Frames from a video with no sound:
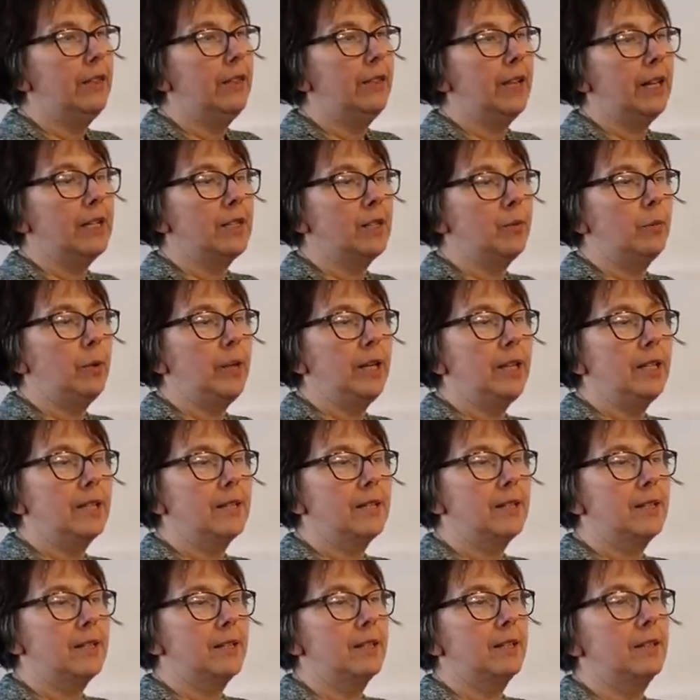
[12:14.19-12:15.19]
That's why
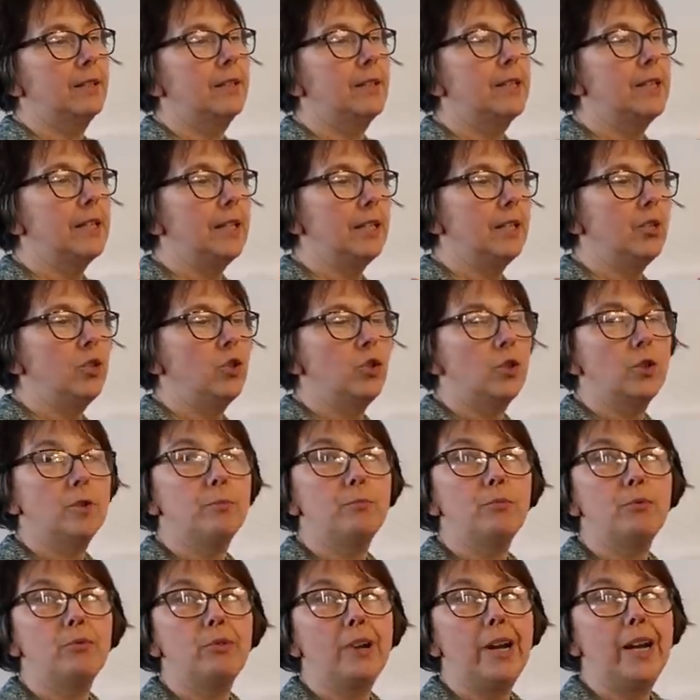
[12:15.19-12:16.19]
it's sitting
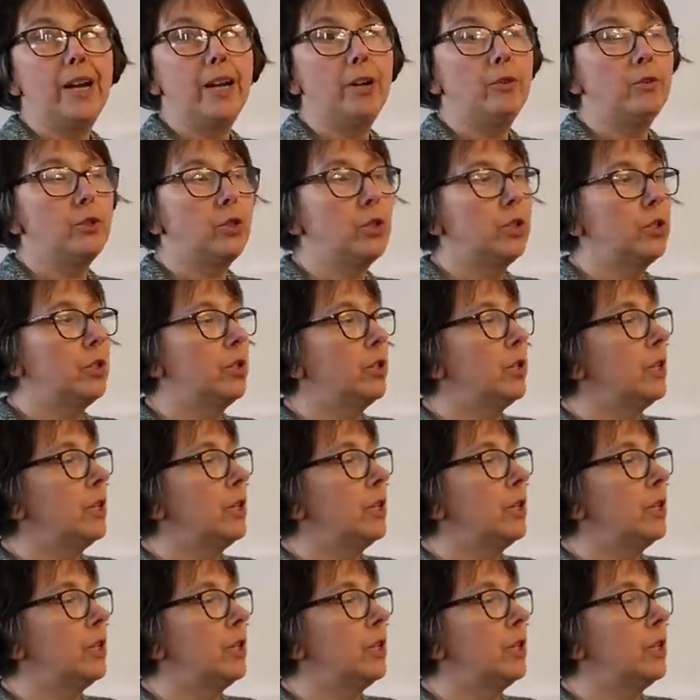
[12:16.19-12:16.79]
just proud.